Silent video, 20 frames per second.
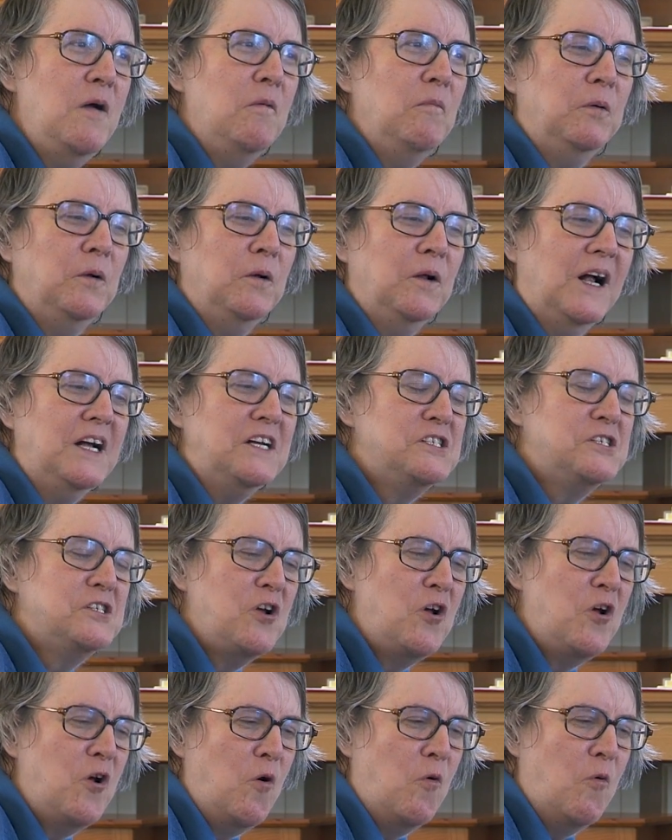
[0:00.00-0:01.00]
Plus,
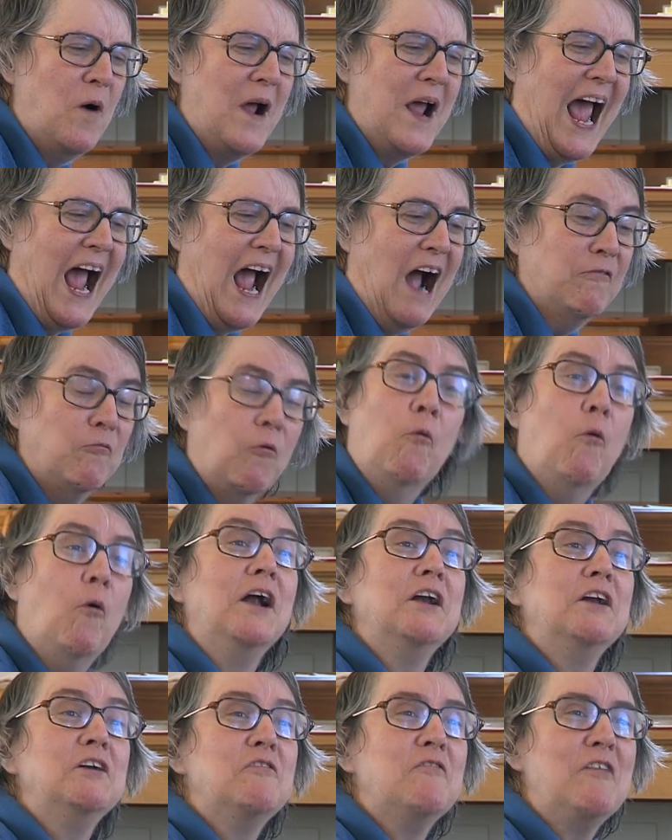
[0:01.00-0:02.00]
we have
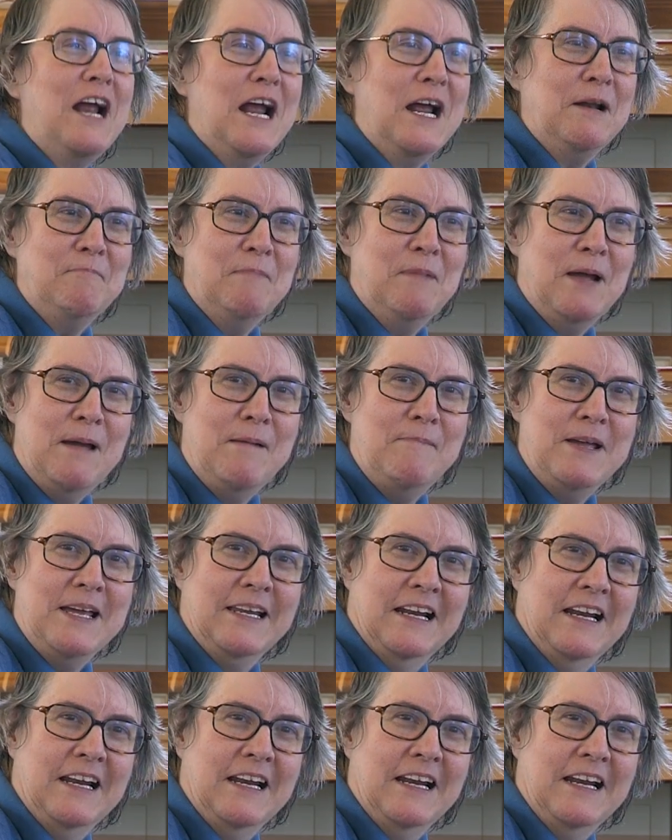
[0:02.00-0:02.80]
one grandbaby